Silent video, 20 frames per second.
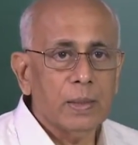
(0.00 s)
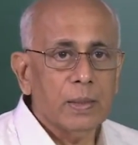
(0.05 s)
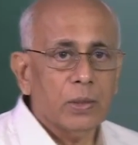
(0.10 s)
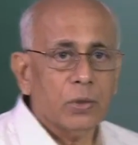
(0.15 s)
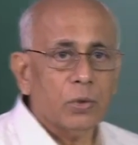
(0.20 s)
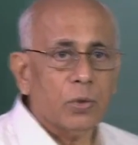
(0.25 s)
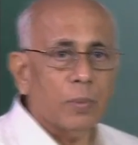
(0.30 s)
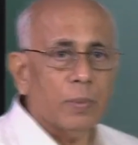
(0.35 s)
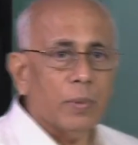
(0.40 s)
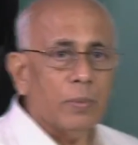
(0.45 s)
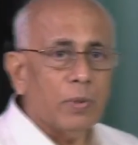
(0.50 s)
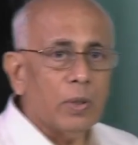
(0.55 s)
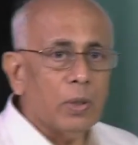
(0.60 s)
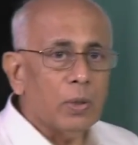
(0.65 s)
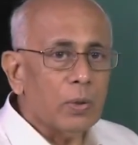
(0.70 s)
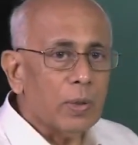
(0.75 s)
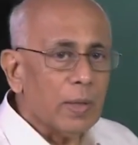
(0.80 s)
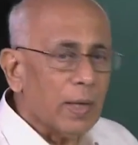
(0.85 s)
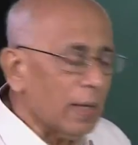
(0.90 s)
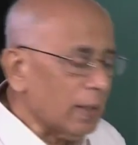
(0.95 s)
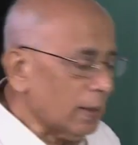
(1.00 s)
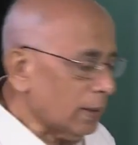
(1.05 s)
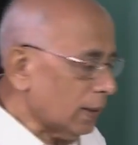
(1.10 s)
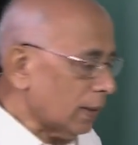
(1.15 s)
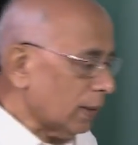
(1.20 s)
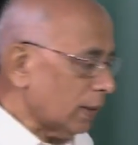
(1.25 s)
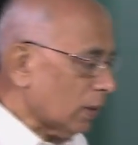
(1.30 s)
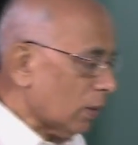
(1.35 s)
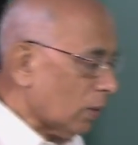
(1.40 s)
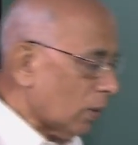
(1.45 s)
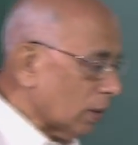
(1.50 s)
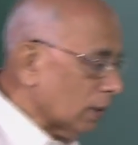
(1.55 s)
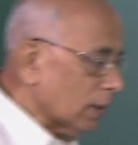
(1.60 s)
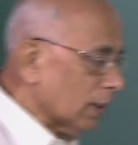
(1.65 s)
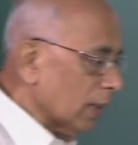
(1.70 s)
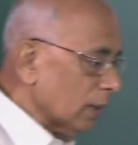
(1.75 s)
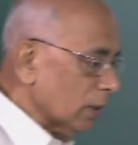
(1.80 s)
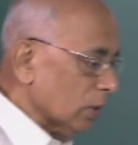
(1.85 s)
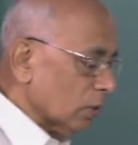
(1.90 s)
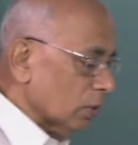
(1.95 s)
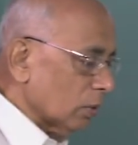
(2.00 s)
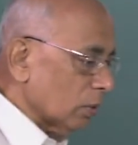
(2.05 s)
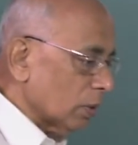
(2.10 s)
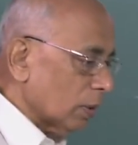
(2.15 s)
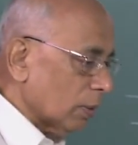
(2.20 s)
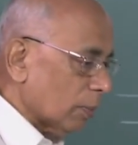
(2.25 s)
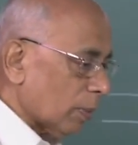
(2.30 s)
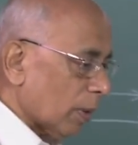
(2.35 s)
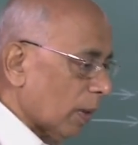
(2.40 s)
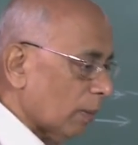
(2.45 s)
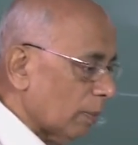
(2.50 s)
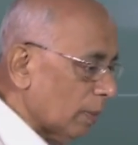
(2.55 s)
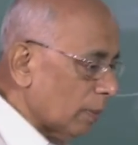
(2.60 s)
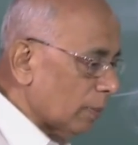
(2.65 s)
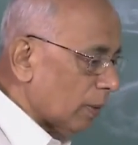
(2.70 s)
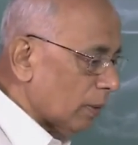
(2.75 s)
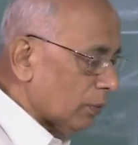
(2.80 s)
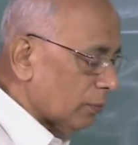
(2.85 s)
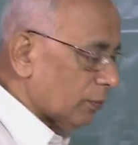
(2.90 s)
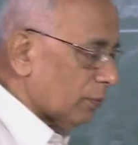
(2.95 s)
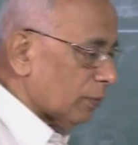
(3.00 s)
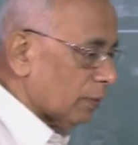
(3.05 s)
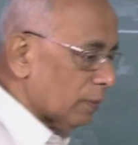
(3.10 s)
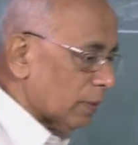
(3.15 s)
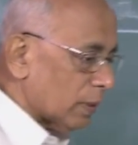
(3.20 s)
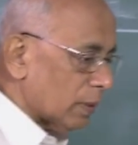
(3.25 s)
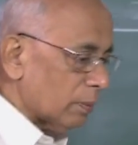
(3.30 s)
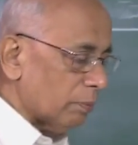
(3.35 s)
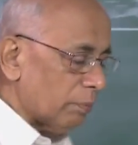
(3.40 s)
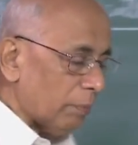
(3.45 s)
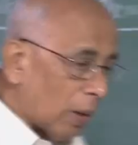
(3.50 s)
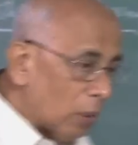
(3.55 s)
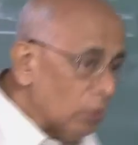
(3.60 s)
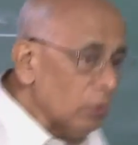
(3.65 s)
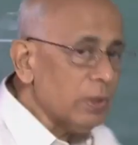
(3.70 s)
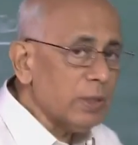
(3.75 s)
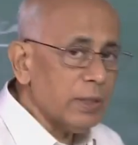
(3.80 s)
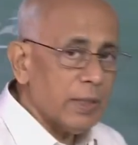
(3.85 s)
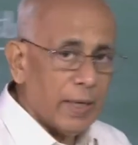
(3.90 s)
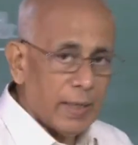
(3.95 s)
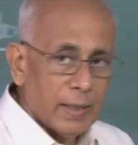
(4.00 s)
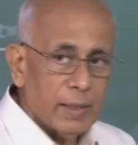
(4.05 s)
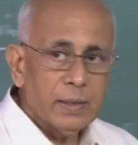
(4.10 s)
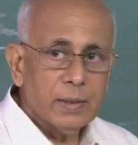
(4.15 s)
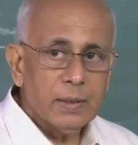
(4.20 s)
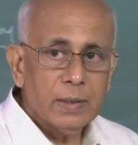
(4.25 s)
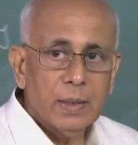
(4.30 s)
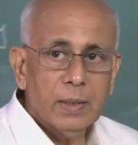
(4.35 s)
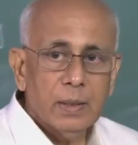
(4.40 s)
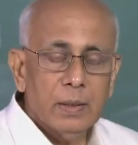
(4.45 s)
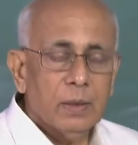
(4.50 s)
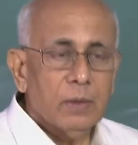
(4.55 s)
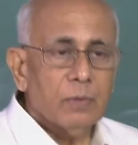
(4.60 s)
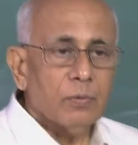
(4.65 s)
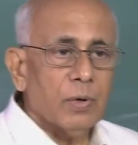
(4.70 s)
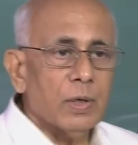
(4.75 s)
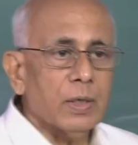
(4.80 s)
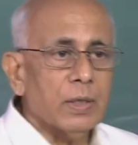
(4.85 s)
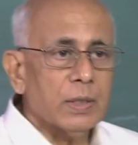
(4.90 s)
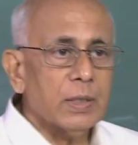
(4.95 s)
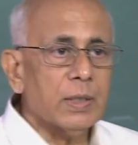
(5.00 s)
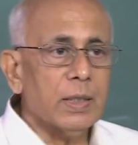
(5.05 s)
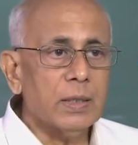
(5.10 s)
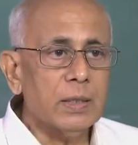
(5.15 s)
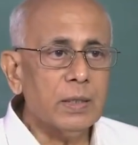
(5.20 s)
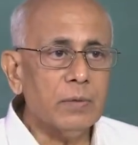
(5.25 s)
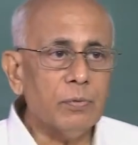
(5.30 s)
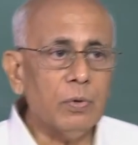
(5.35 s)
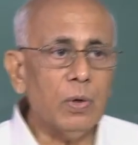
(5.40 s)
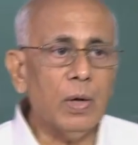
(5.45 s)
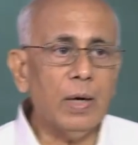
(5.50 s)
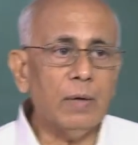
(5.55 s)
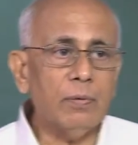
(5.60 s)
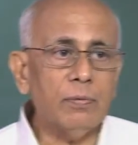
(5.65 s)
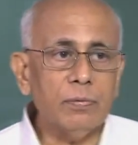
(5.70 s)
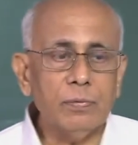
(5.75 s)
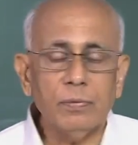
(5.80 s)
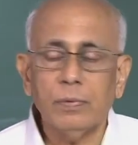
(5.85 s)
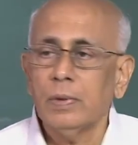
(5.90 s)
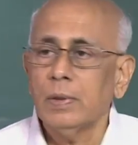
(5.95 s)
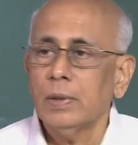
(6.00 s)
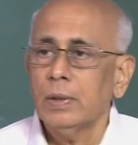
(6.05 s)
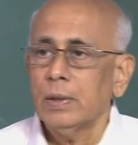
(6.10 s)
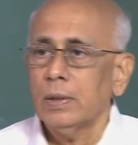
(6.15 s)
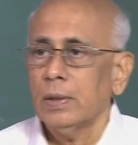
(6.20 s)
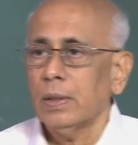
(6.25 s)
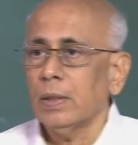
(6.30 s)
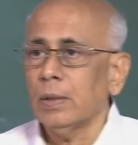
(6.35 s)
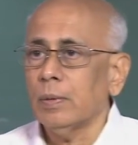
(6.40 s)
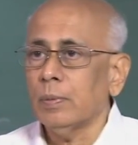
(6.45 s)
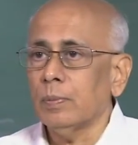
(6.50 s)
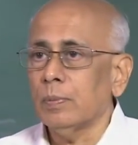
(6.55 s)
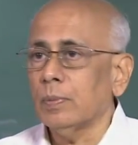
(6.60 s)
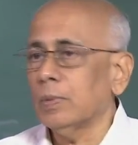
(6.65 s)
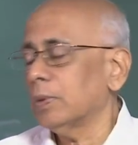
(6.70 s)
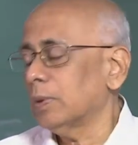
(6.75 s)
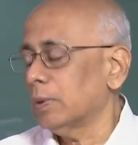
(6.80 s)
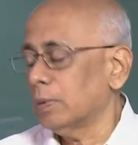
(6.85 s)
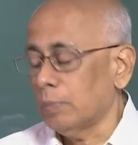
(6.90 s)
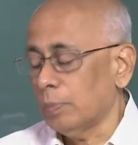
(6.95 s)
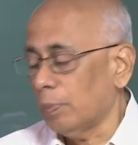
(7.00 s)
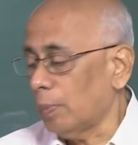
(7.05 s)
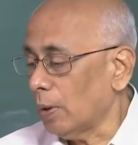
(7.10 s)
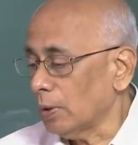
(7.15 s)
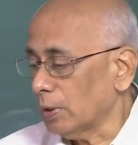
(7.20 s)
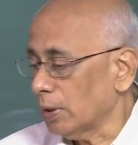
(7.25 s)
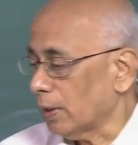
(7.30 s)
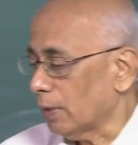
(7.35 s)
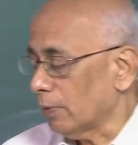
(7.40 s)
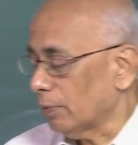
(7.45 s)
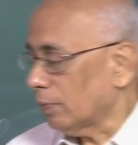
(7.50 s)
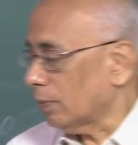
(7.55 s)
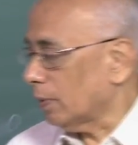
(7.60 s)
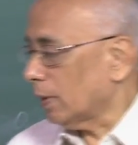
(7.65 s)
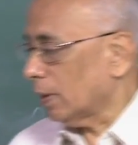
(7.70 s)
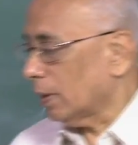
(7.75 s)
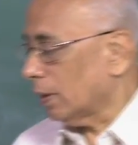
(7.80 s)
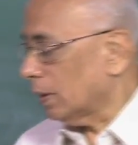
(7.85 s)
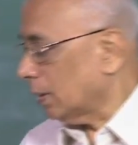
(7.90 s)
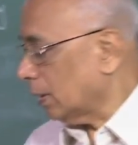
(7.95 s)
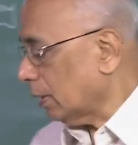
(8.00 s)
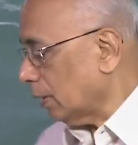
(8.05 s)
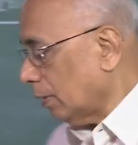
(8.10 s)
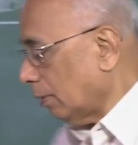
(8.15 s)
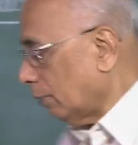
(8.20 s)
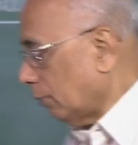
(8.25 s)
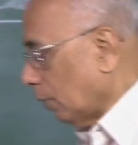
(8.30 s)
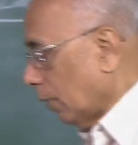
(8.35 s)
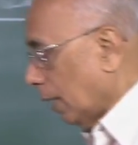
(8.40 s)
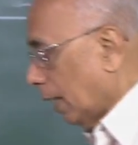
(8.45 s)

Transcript: So, we will look at in contrast to the problem of bound states for instance if you have a positive uh, uh, if you